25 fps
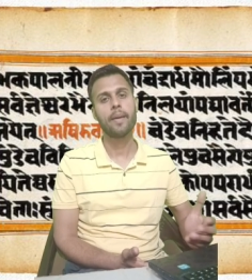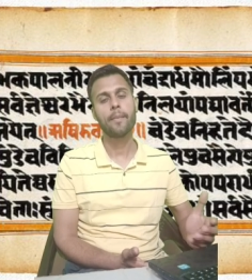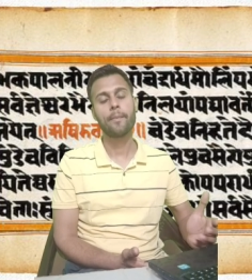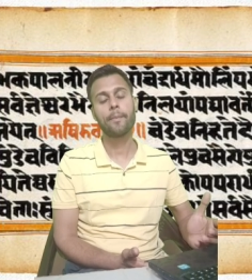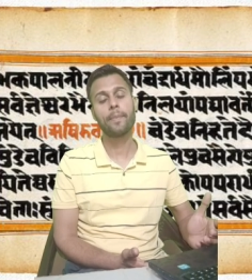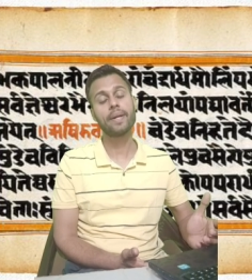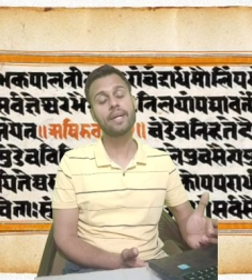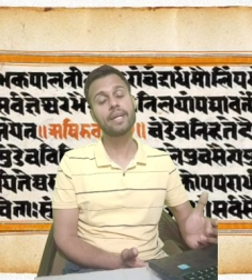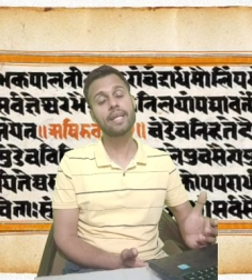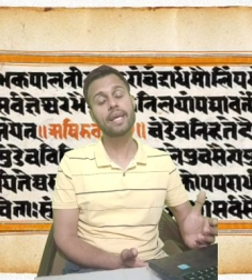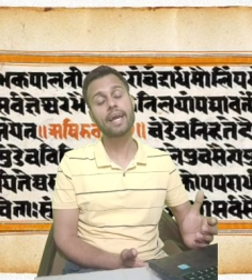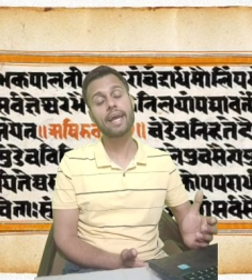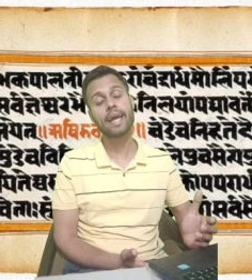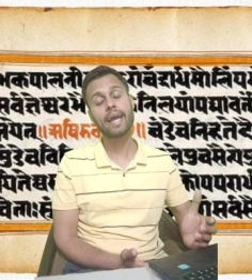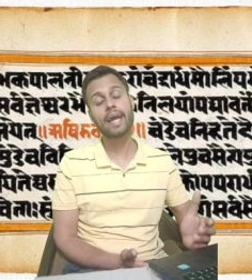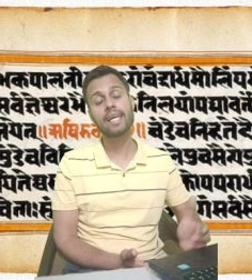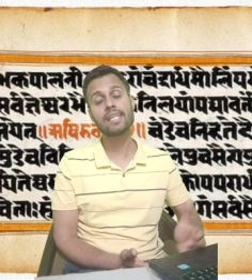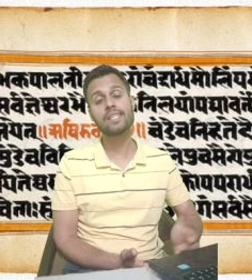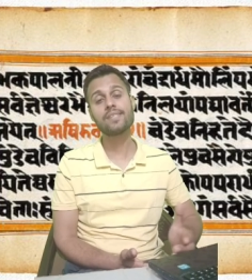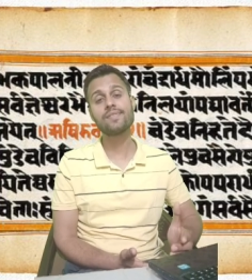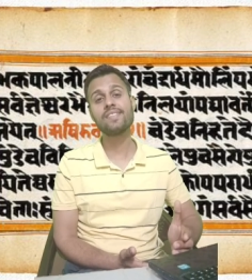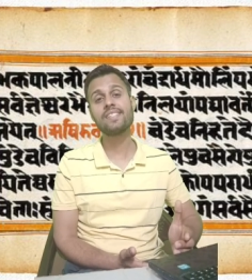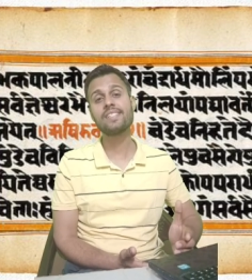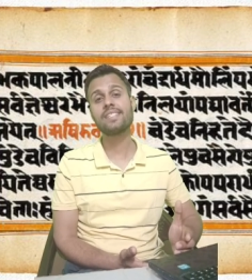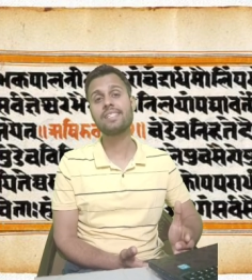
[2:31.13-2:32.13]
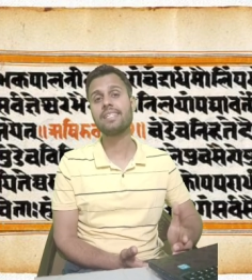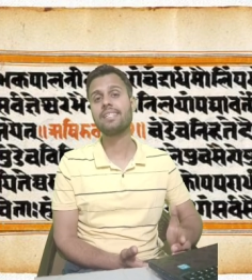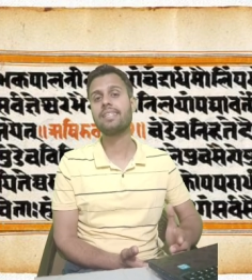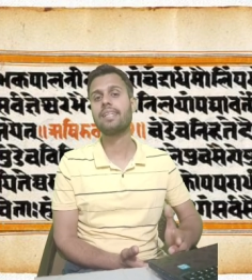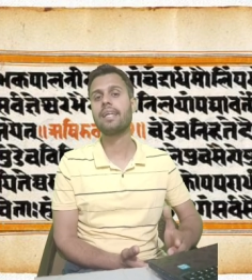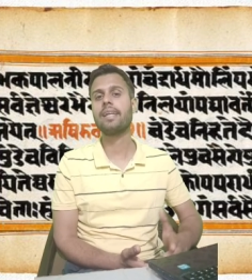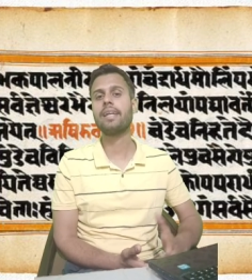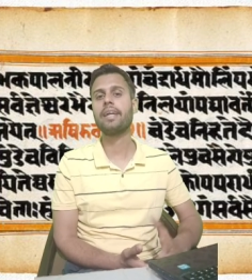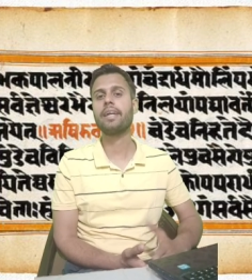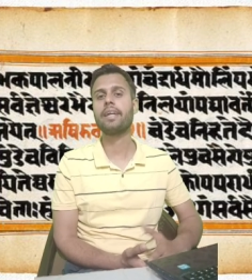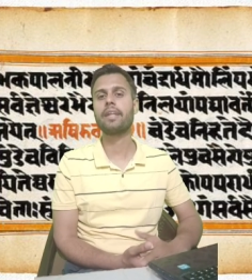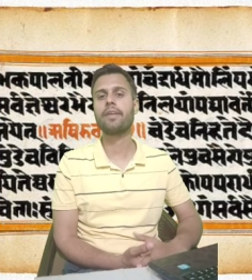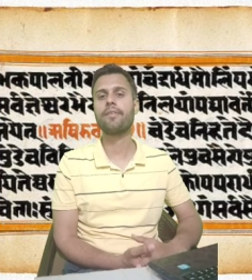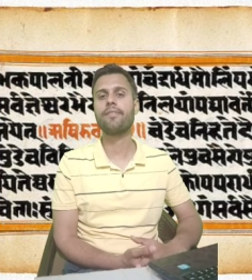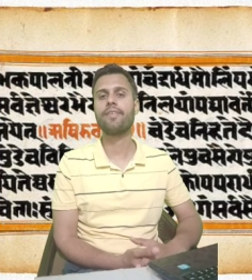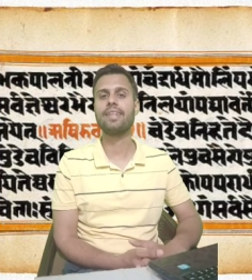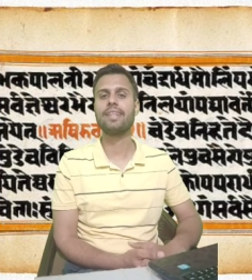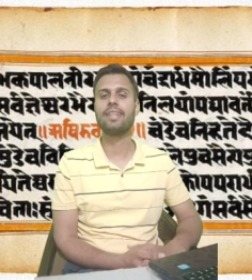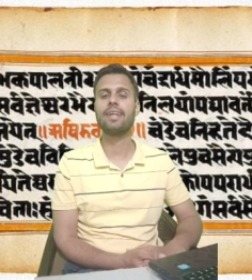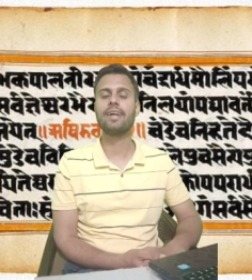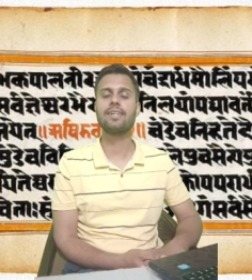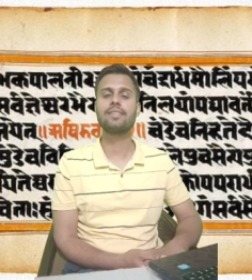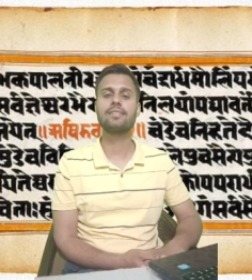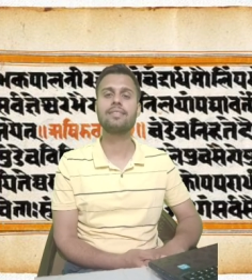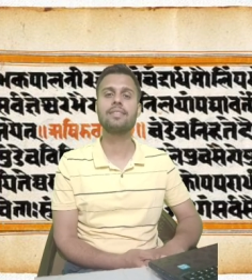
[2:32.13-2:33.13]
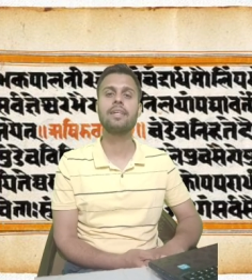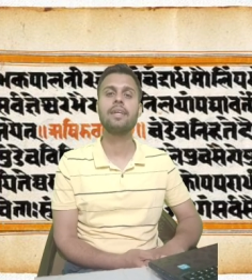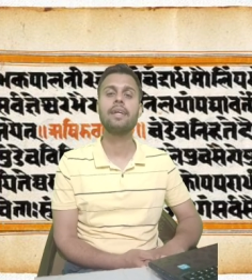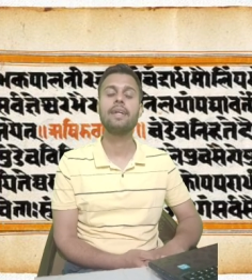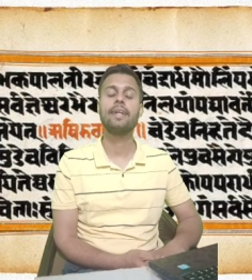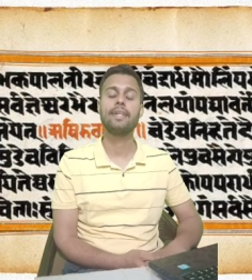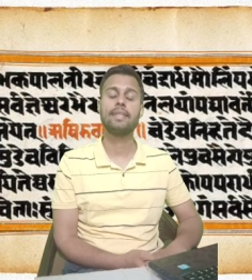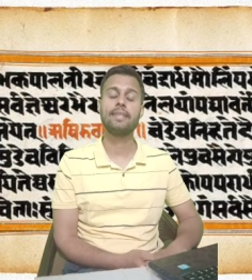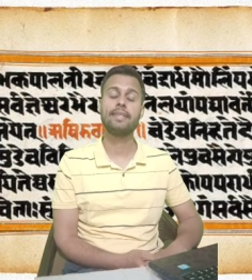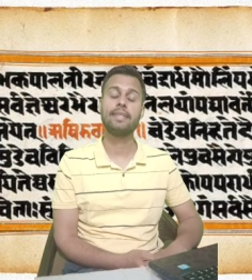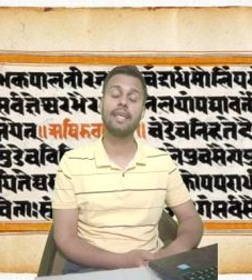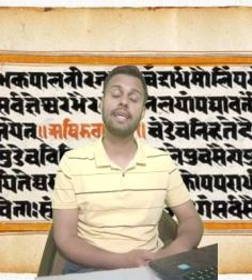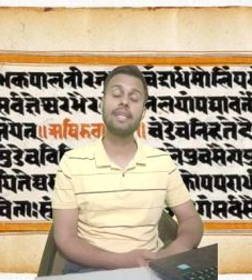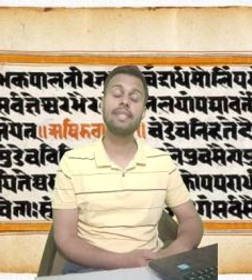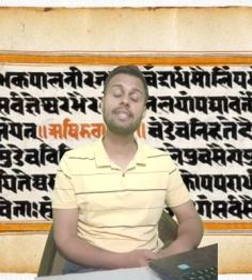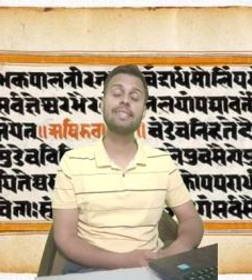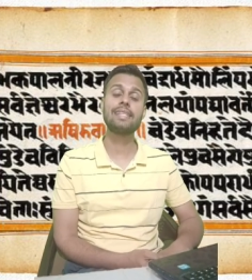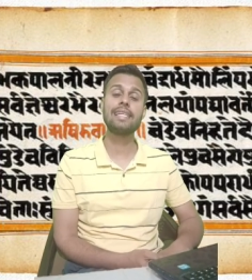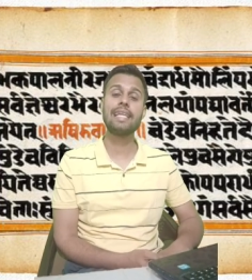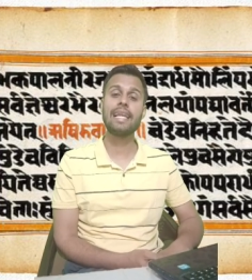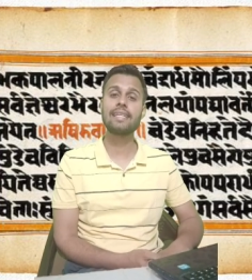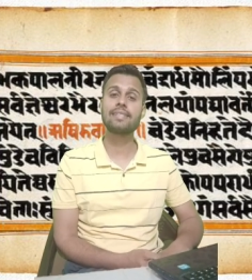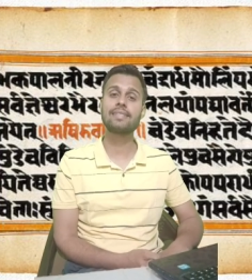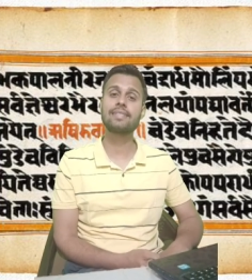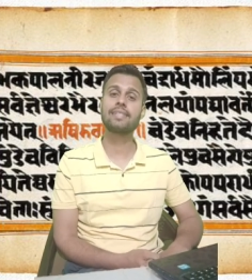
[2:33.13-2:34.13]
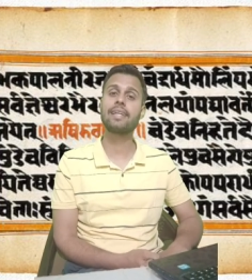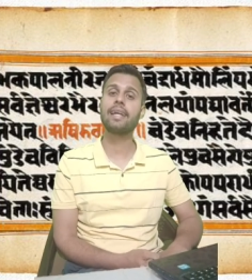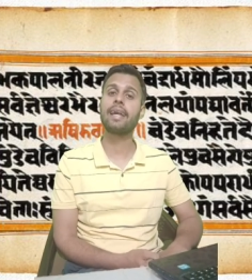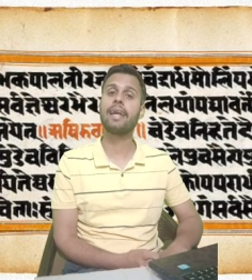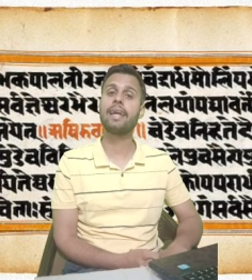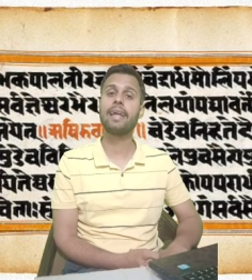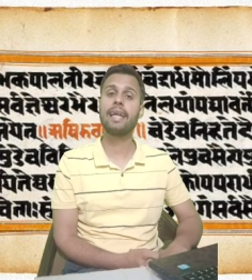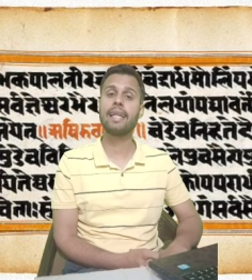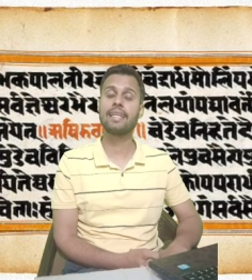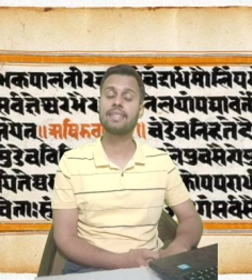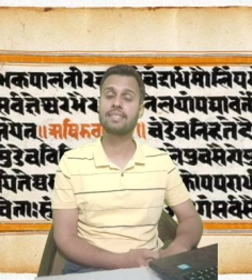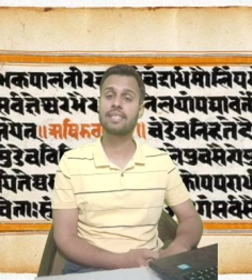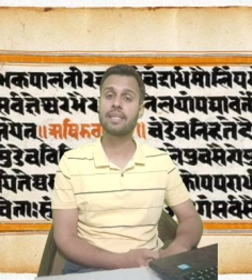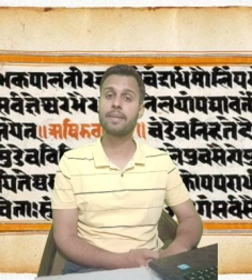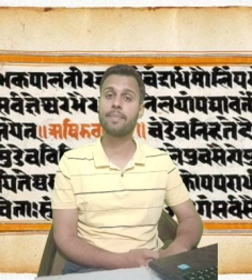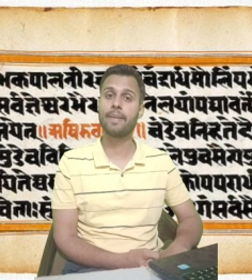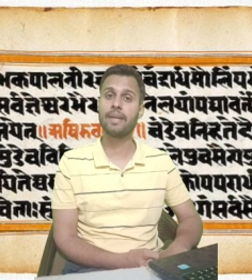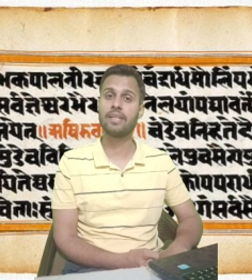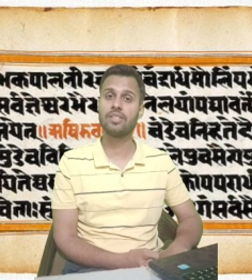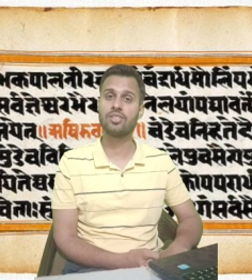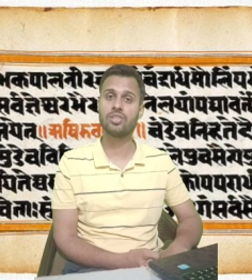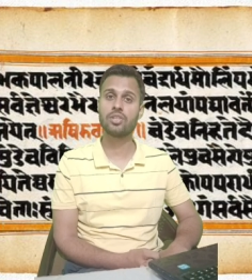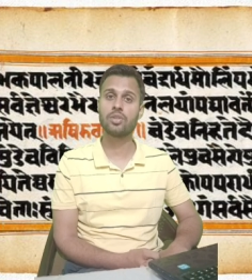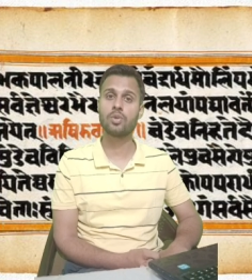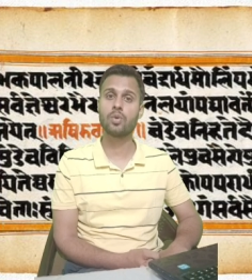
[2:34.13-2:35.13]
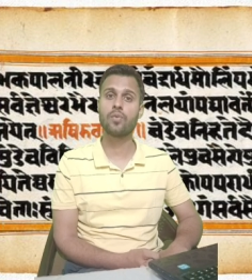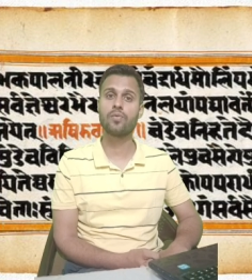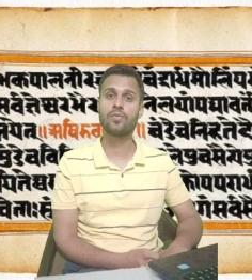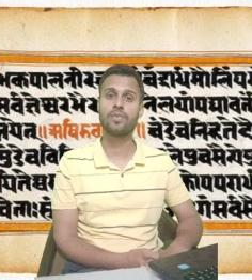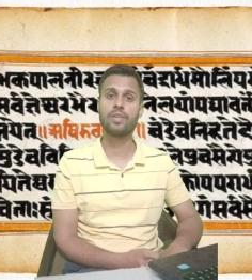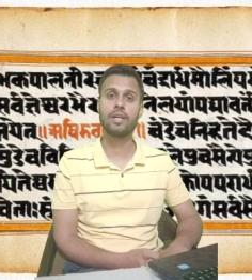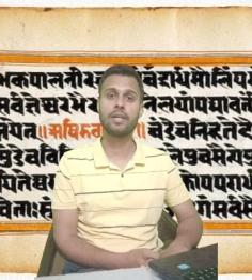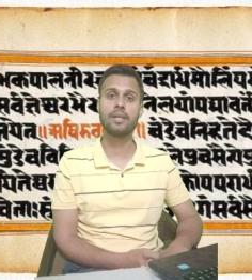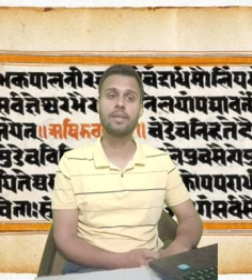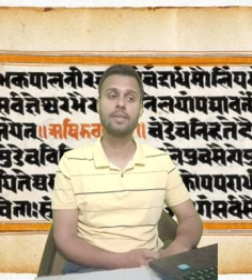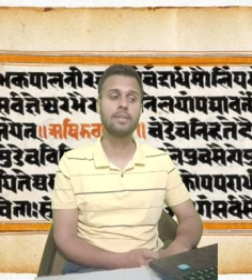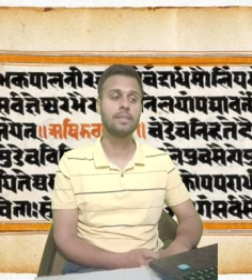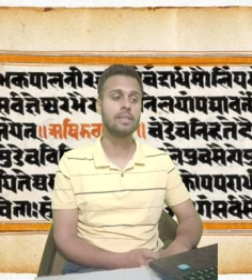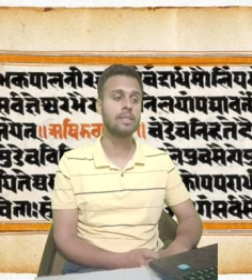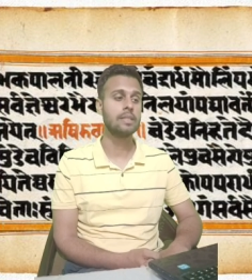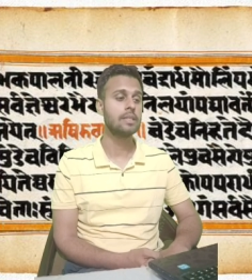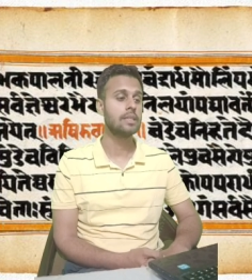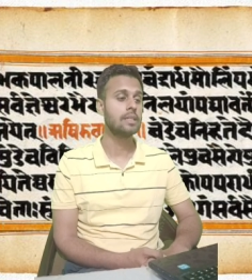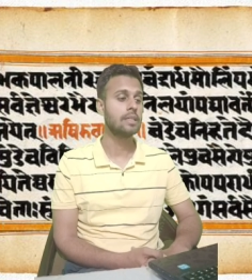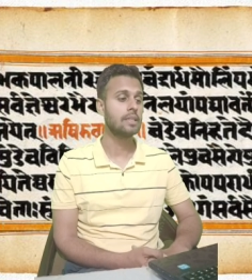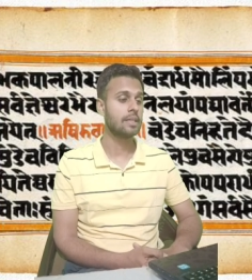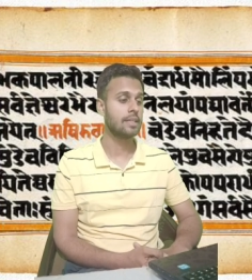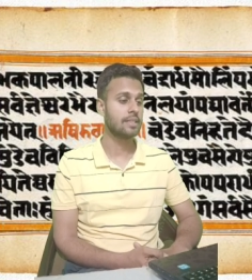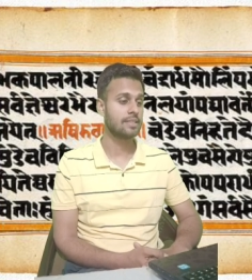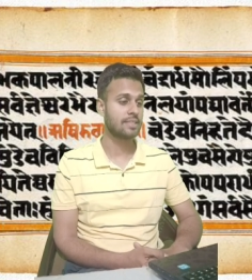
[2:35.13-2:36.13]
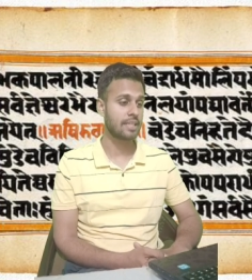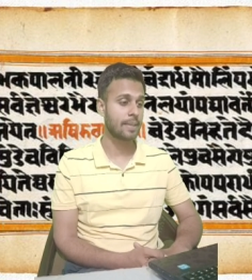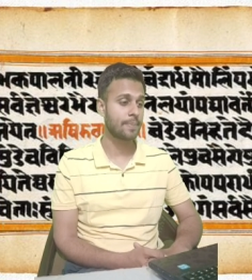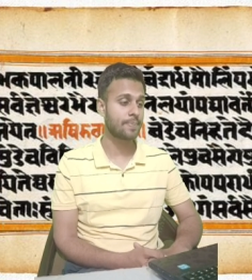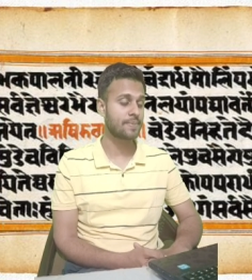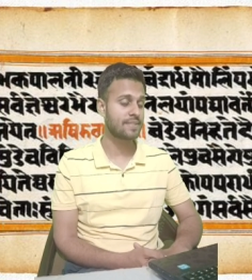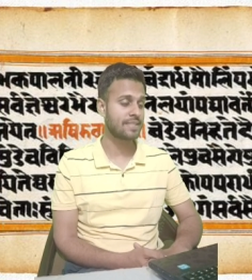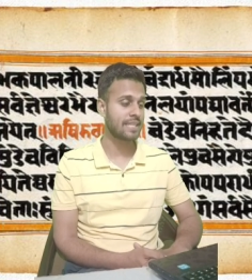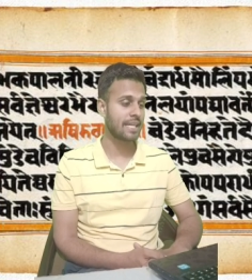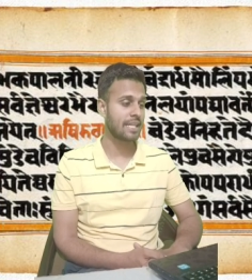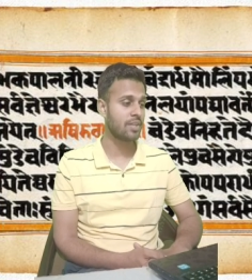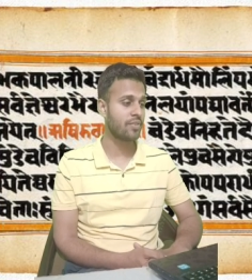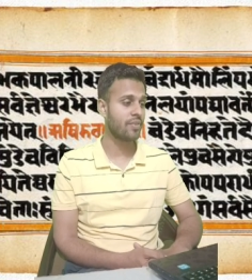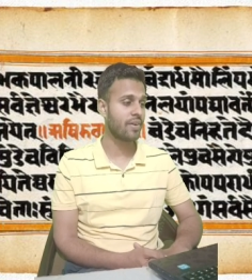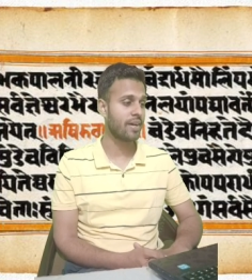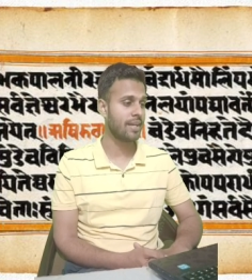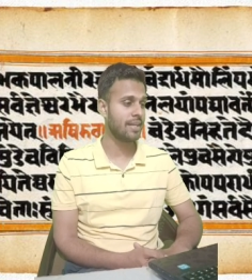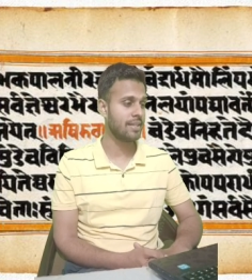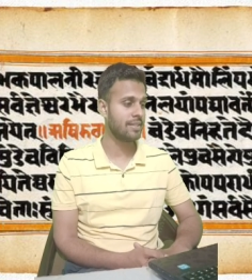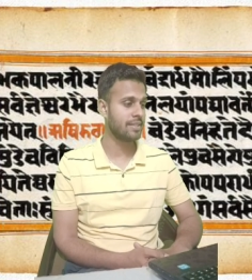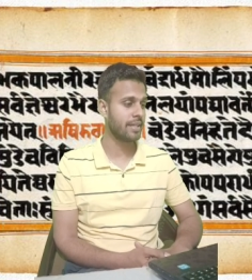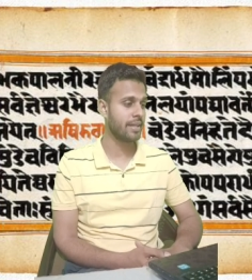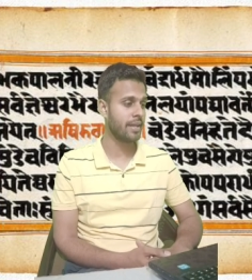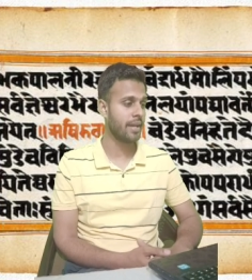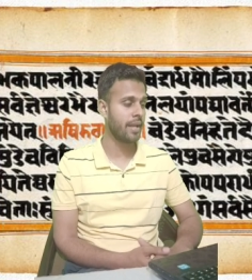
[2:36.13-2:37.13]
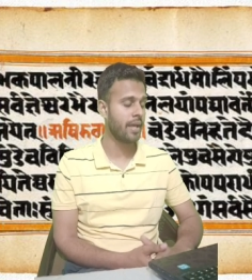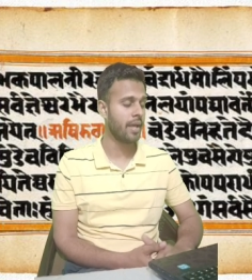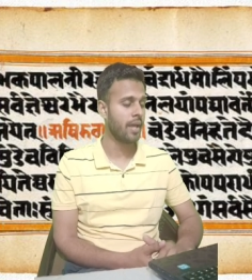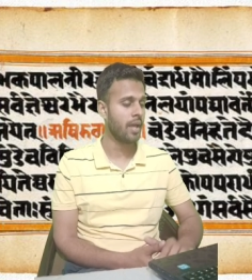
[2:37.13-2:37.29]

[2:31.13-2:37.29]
But as we see the later Vedas, there is lesser and lesser mention of the Sapt Sandhava region,